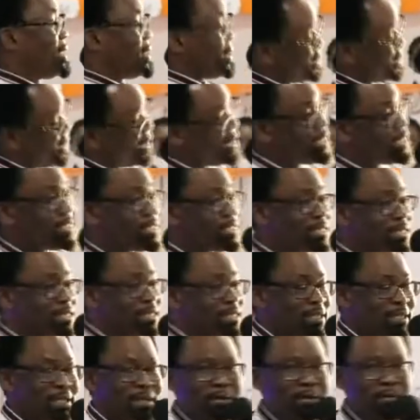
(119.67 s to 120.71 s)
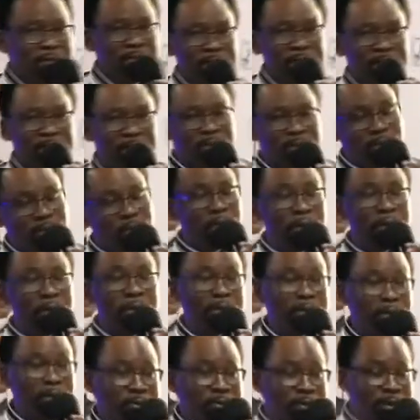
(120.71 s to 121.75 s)
Yes.
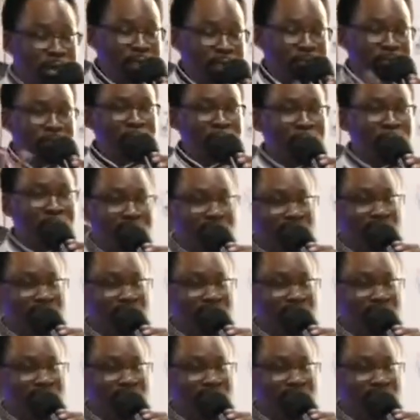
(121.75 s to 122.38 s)
So you can be holy